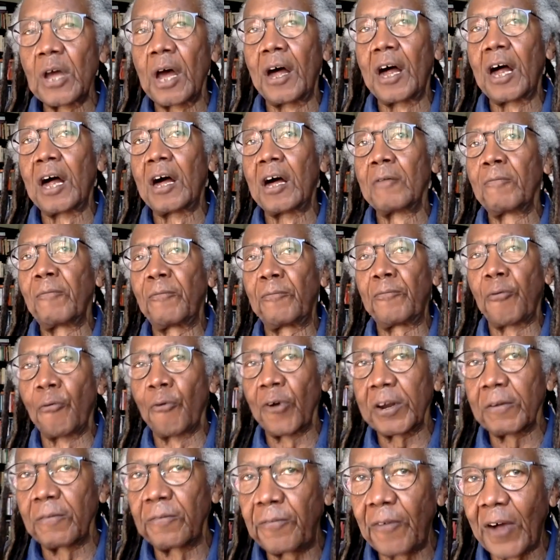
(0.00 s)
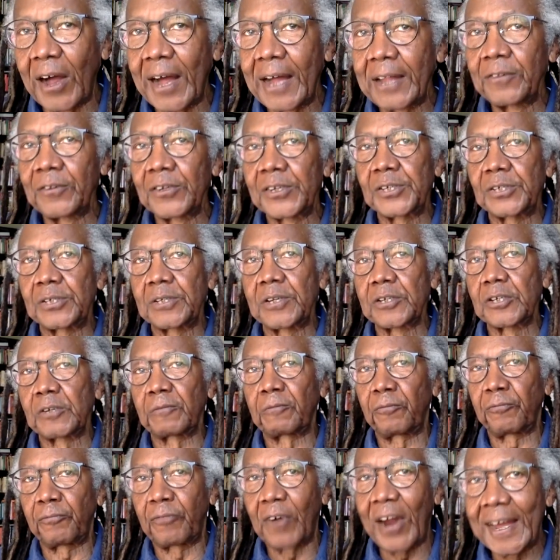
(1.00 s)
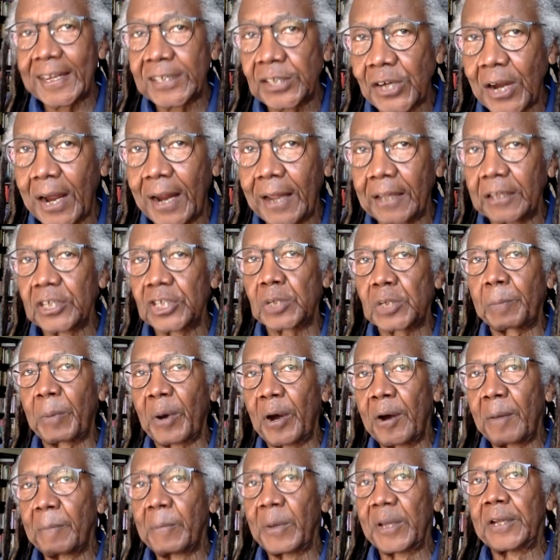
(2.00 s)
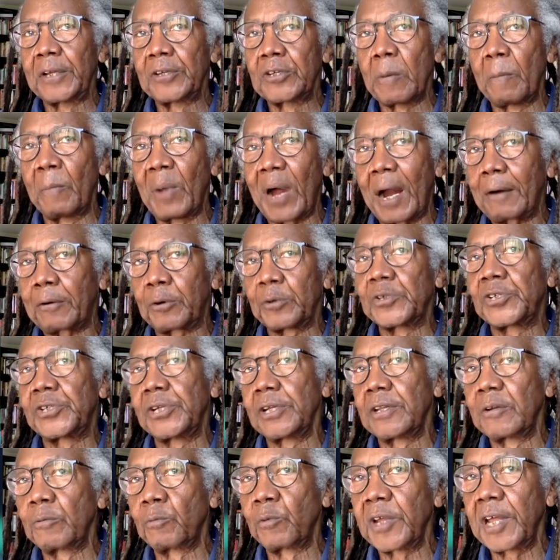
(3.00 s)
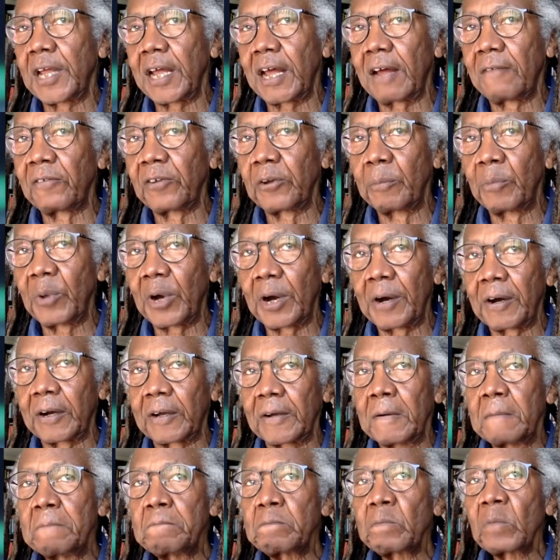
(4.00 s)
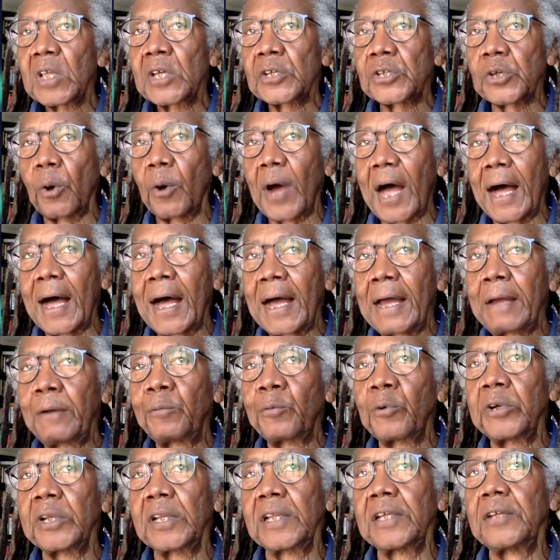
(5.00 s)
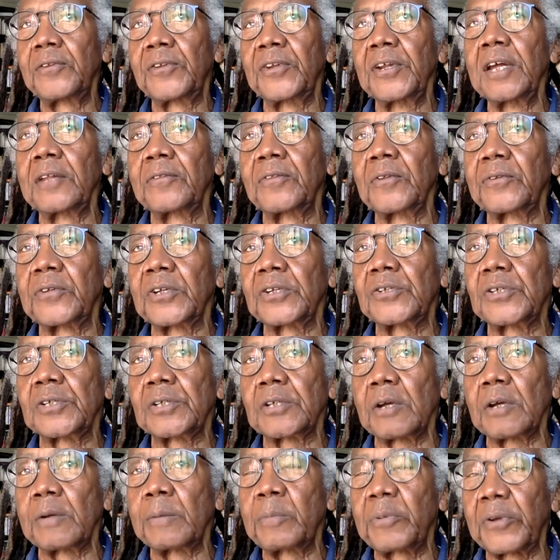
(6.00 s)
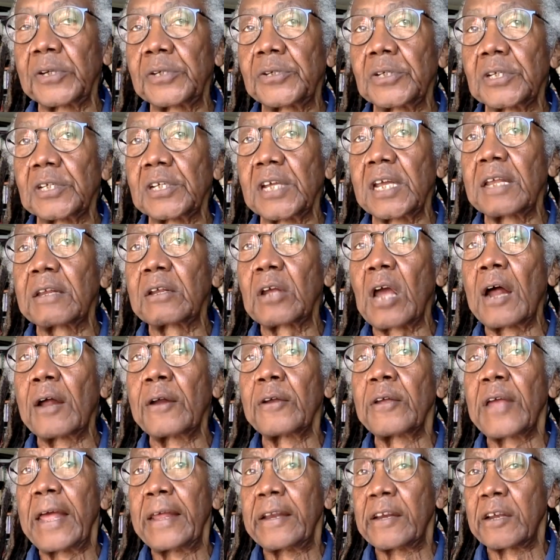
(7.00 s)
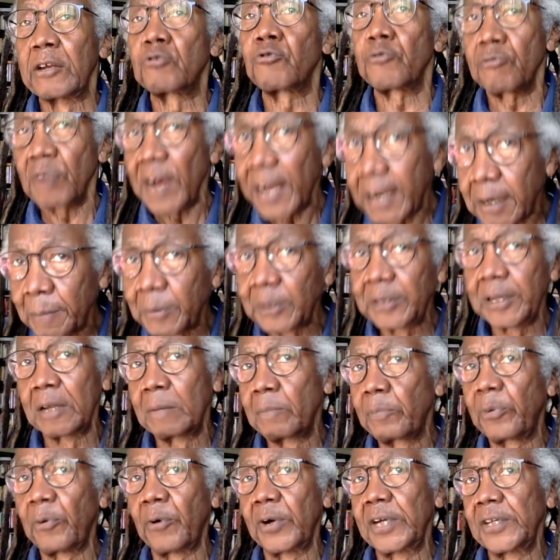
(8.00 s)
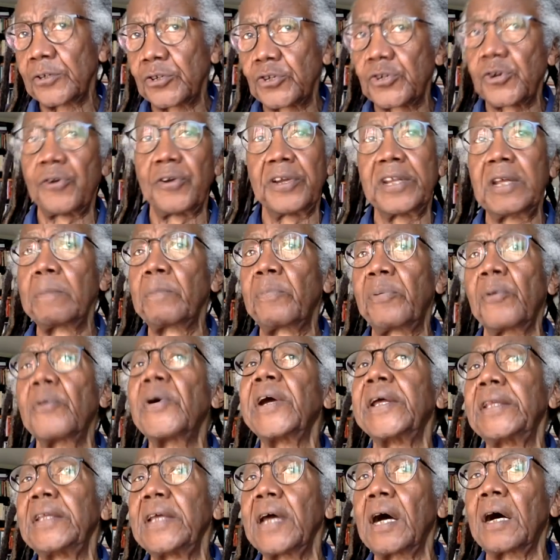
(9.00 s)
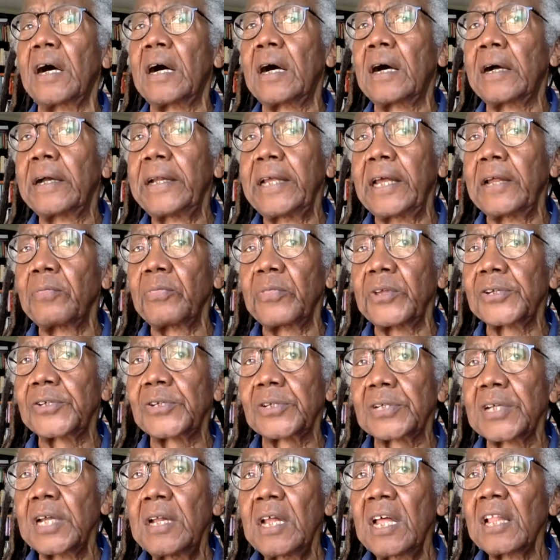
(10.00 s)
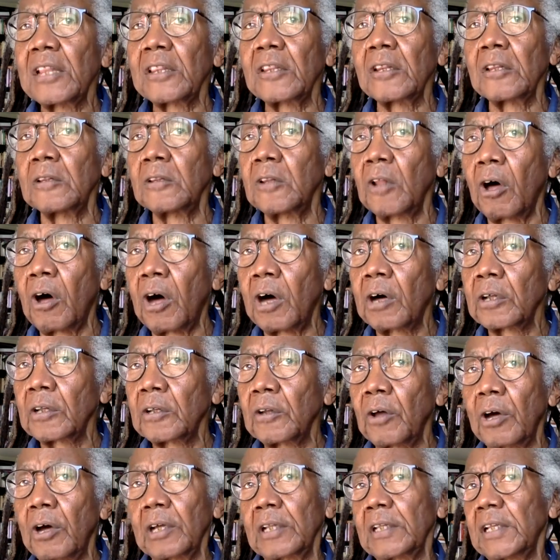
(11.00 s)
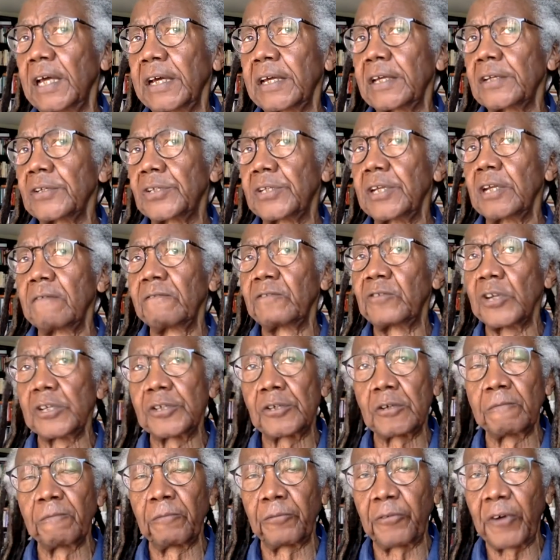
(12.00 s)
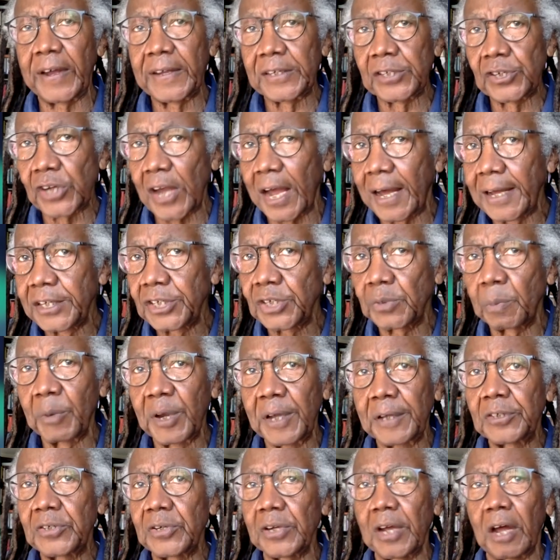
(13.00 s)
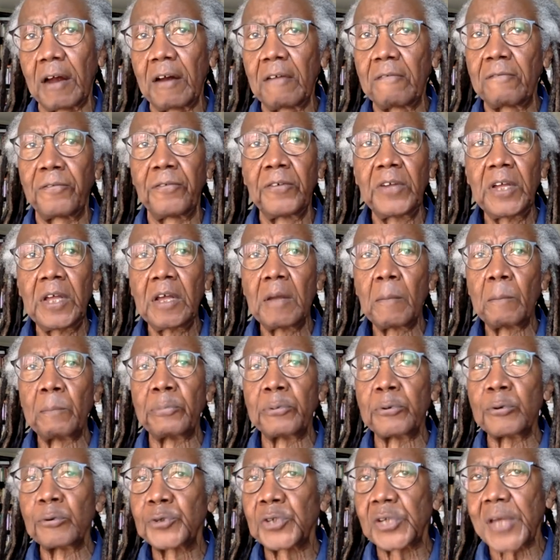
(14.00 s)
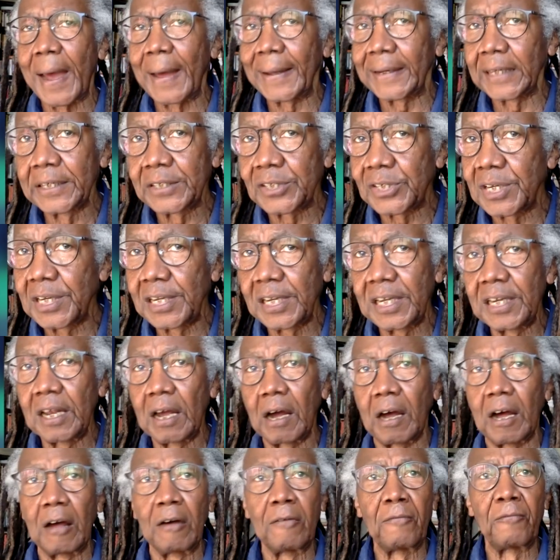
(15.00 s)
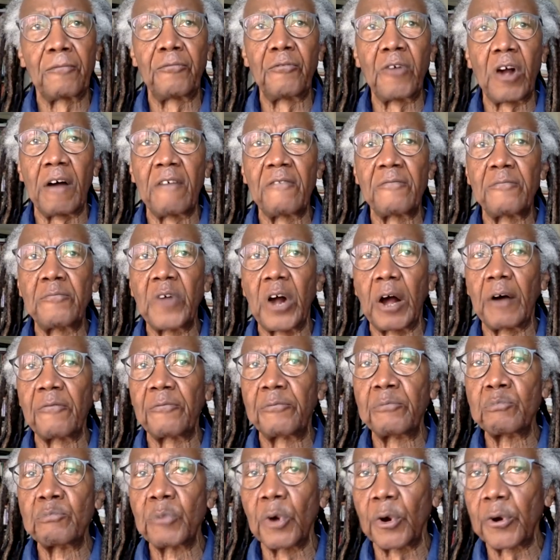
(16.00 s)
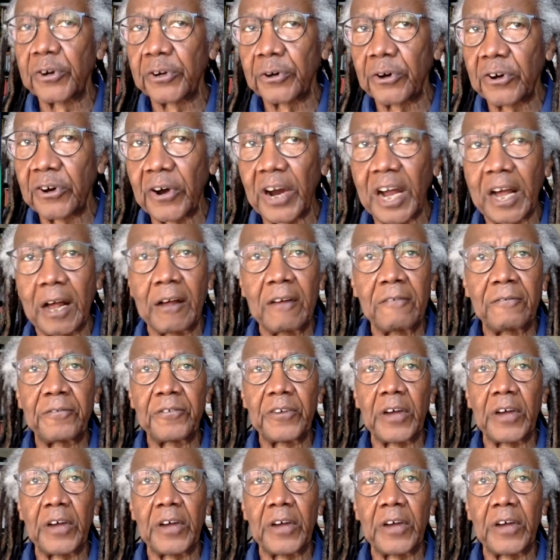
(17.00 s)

uh, fortify this, this fragile experiment in democracy that we have in America. So I really think that this is, a, this is a, a, an incredibly important turning point uh, in this long, long legacy of disenfranchisement, of brutality, of, of, of murder, of,